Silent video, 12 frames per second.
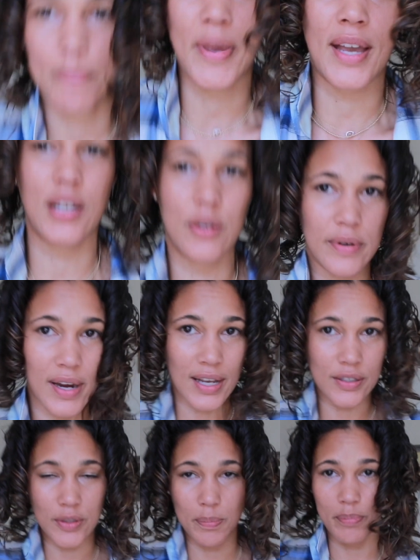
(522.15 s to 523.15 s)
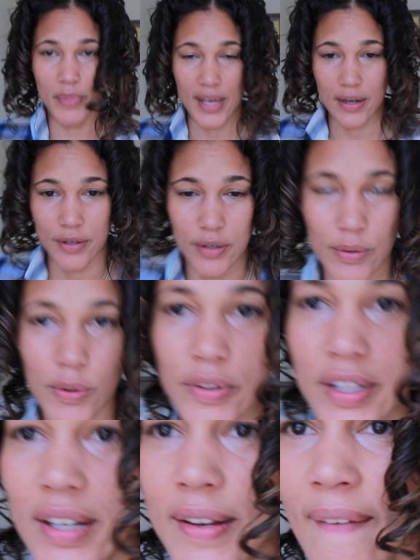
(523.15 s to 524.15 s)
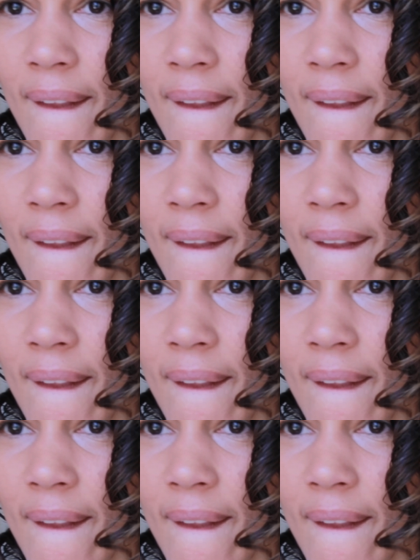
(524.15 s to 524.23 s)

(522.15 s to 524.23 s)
background better. Hold on.